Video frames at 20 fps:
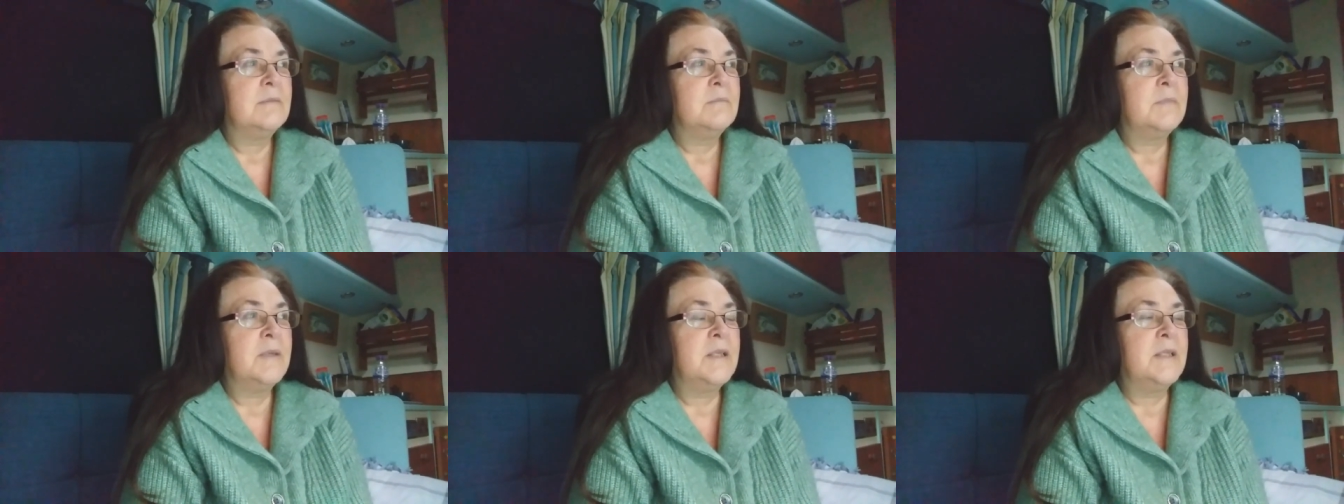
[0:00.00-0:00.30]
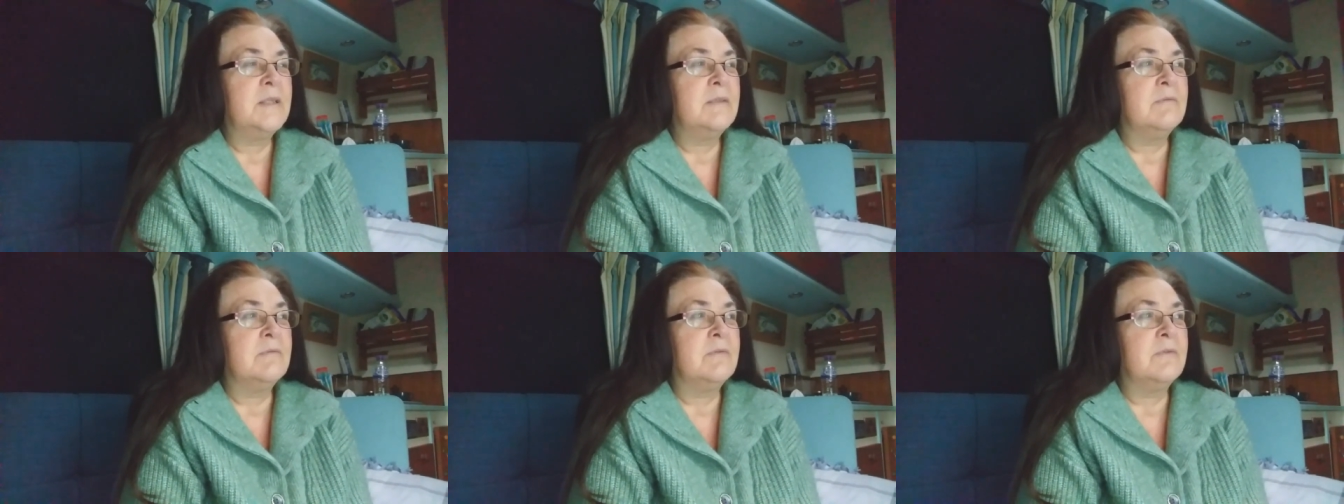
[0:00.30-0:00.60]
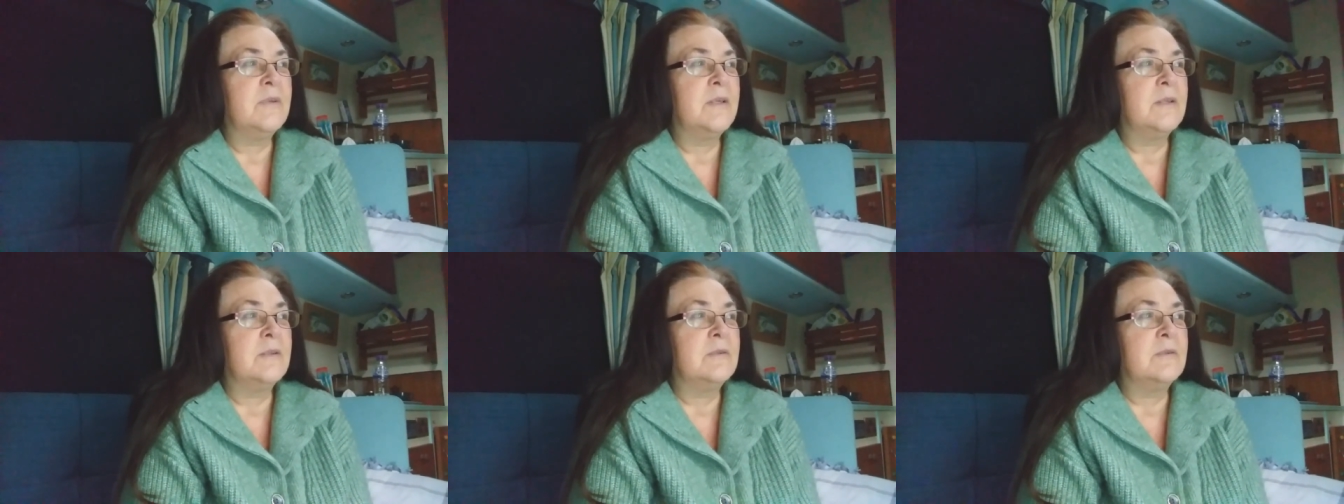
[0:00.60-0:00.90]
made him
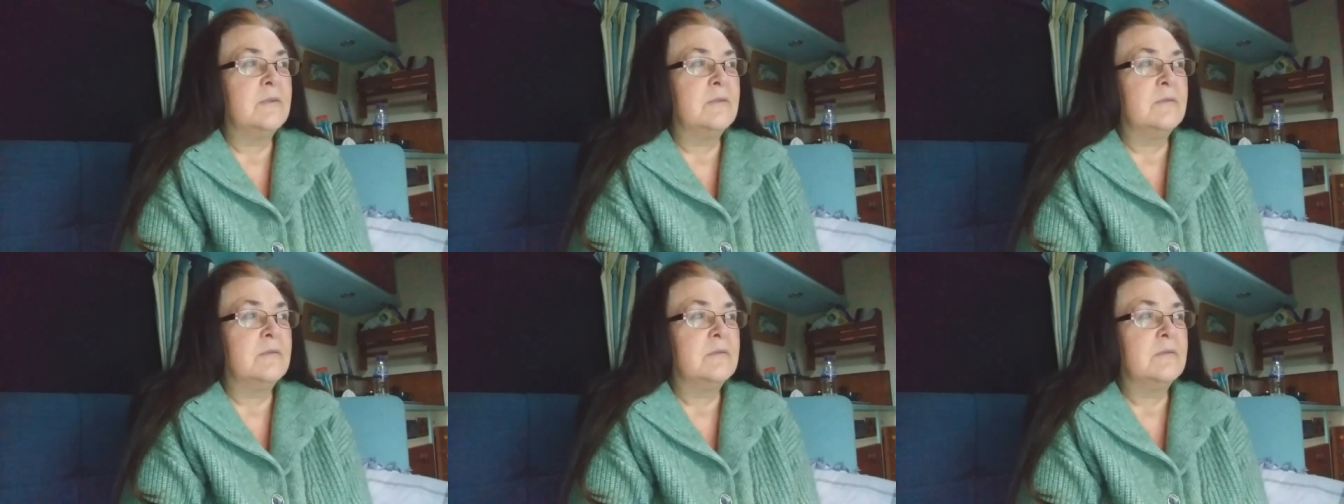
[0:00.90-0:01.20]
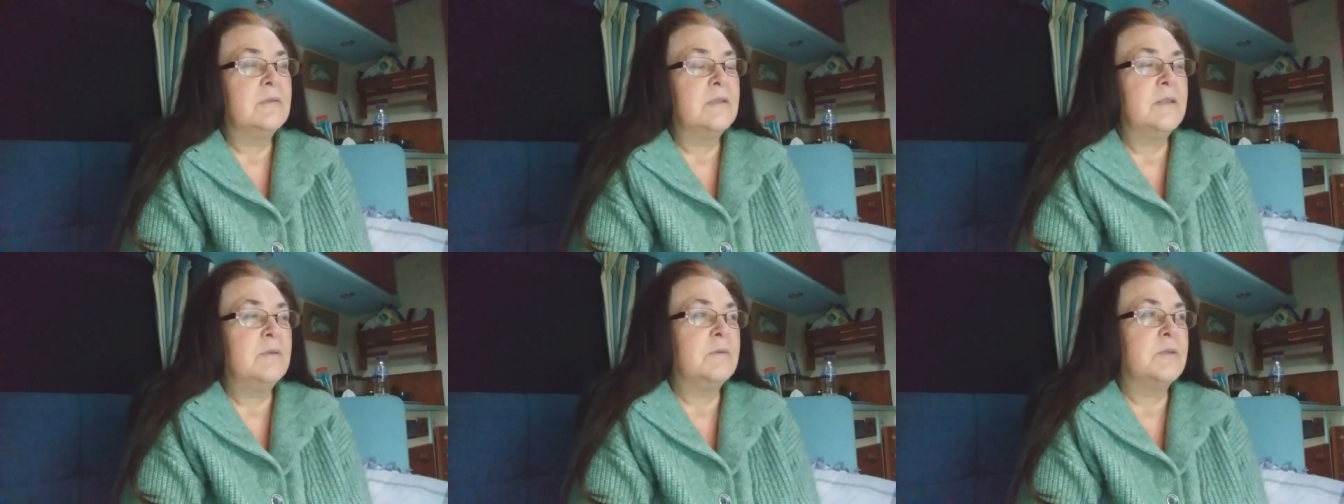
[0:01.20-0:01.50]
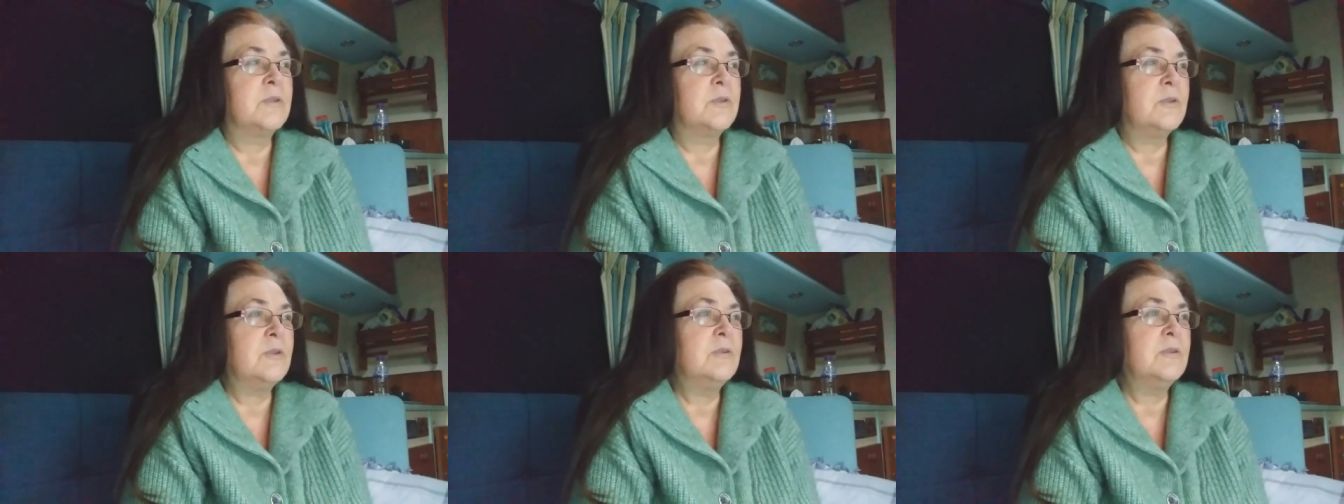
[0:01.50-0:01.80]
feel... He was
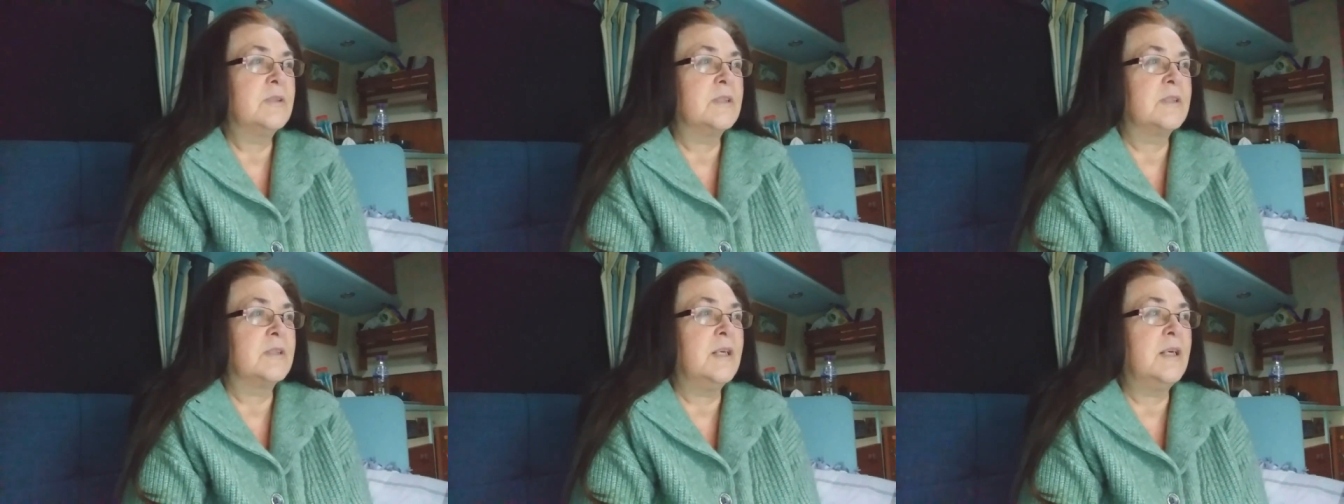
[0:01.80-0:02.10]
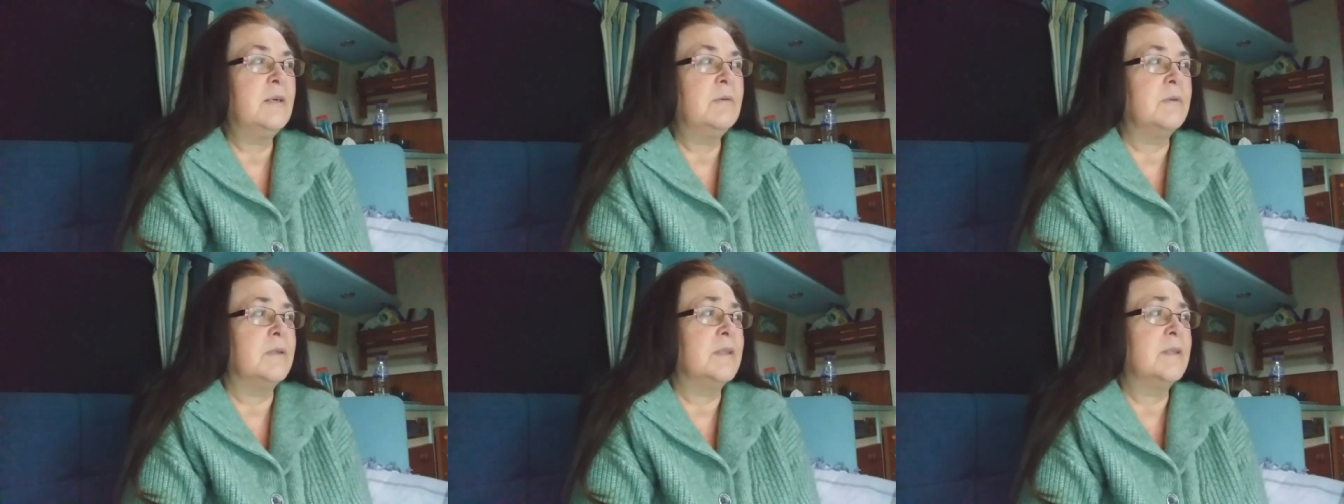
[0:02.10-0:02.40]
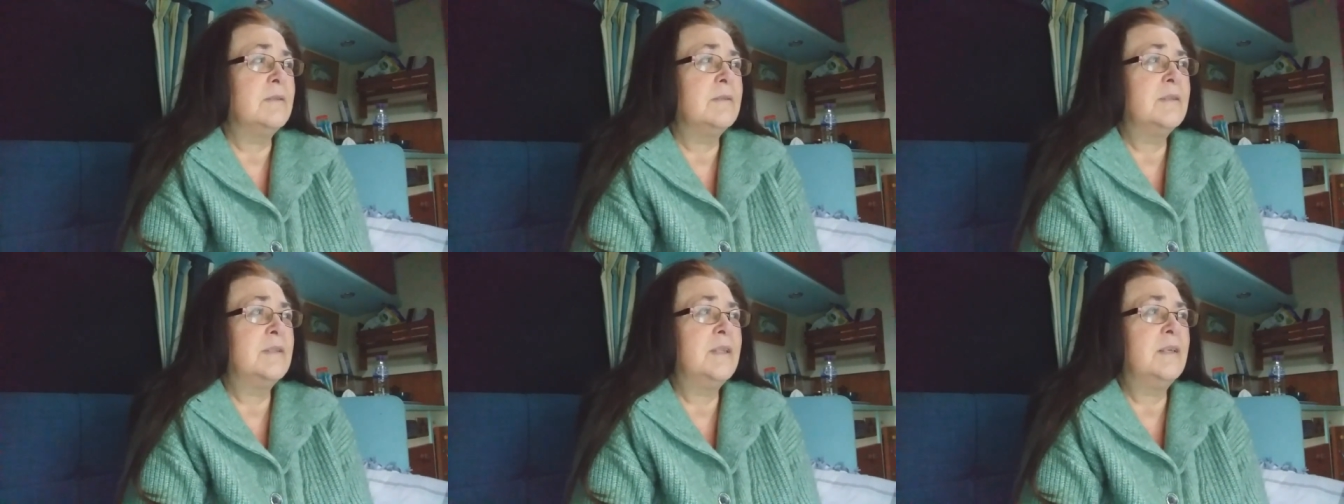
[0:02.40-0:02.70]
strong to start with.
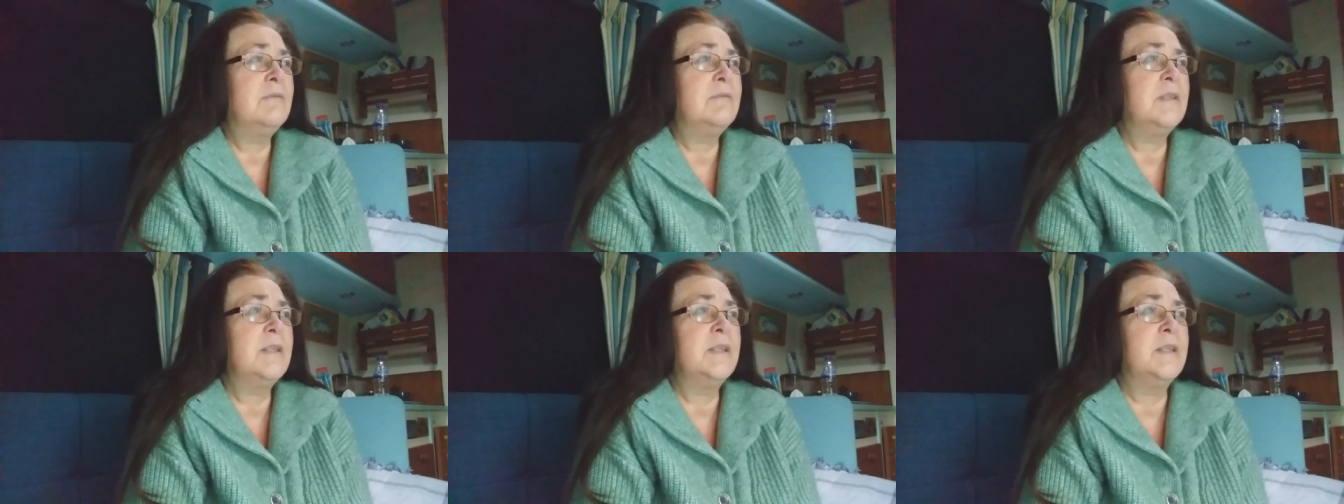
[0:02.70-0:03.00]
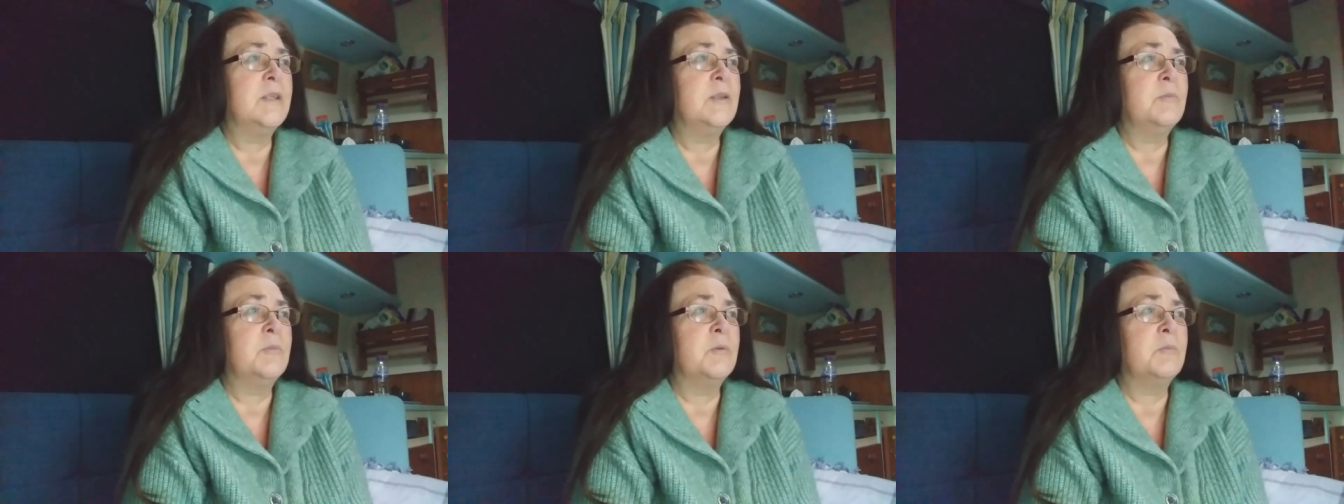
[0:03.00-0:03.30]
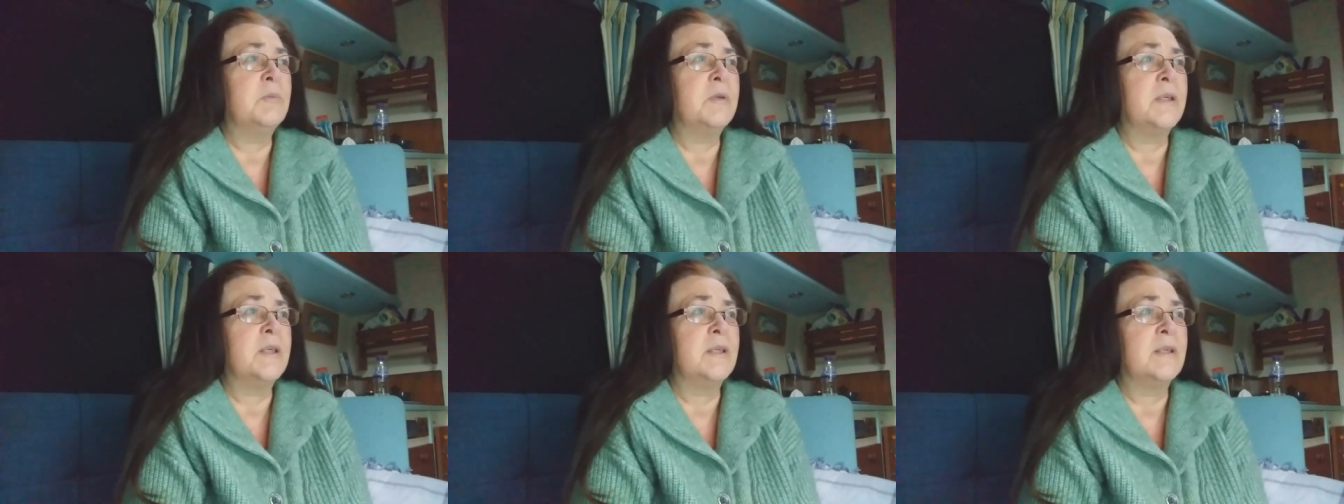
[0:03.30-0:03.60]
He was a lovely human
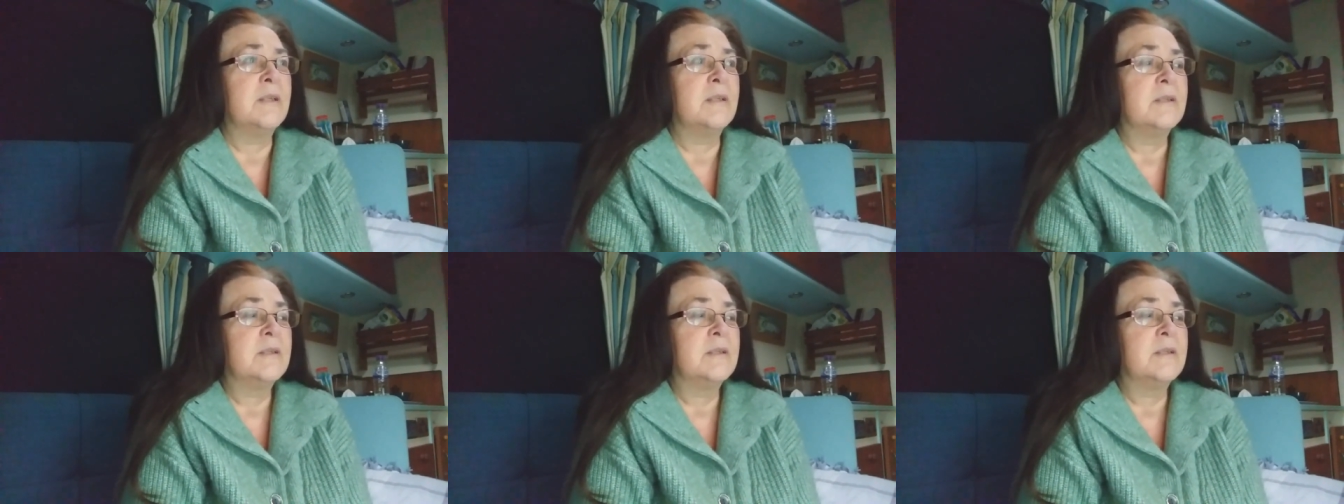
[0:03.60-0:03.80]
being.